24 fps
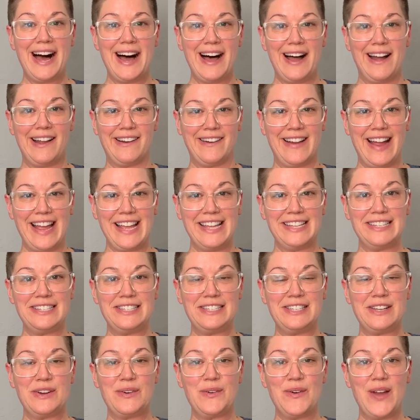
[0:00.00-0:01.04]
All right,
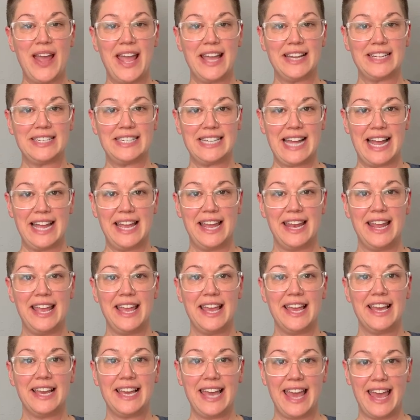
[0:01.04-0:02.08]
so
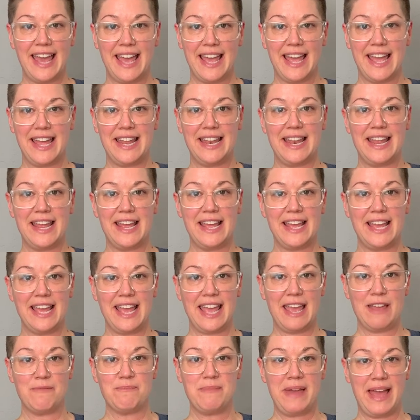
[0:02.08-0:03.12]
anxiety can
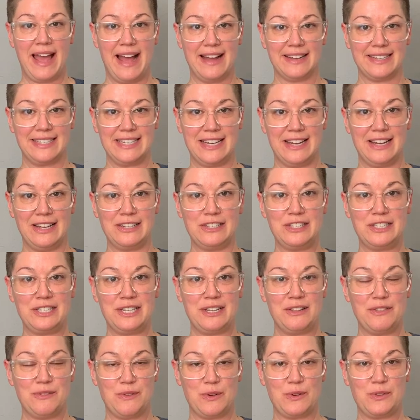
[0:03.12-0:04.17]
impact
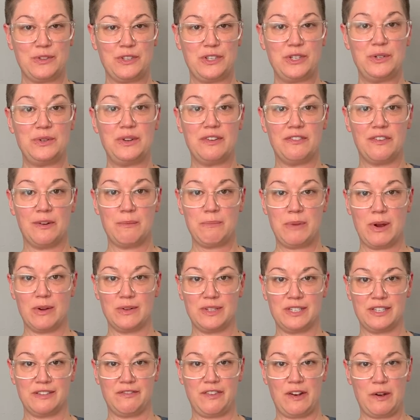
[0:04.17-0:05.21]
us through two different
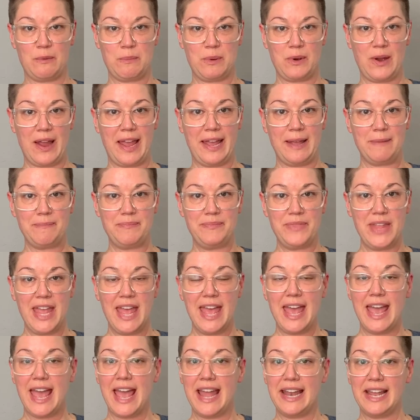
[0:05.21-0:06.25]
parts of our brain.
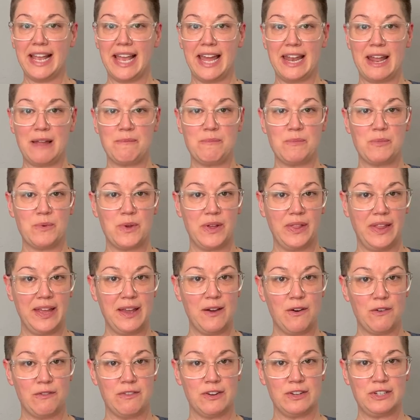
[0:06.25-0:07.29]
And again, I'm really
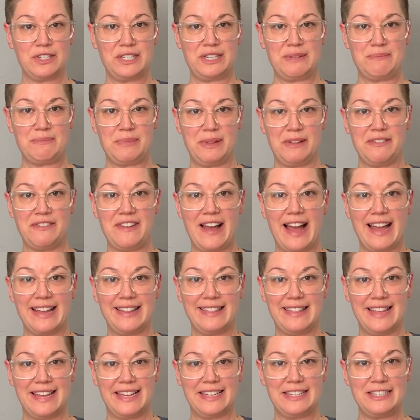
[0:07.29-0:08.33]
oversimplifying
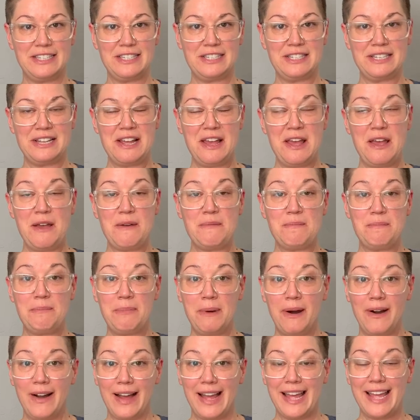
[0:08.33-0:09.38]
this,
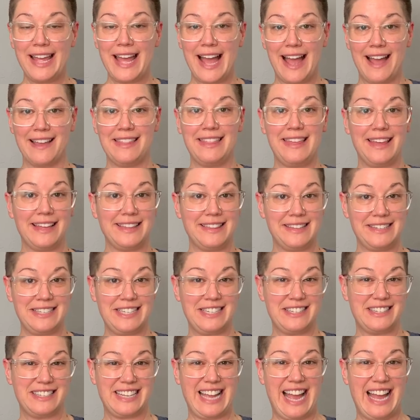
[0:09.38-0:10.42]
but I think this
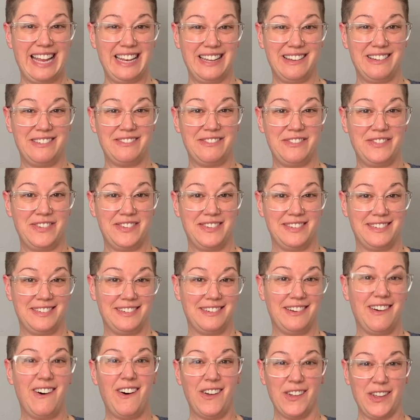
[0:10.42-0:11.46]
is kind of
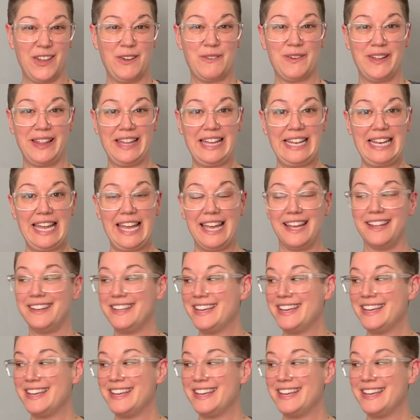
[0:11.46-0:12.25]
all you really need.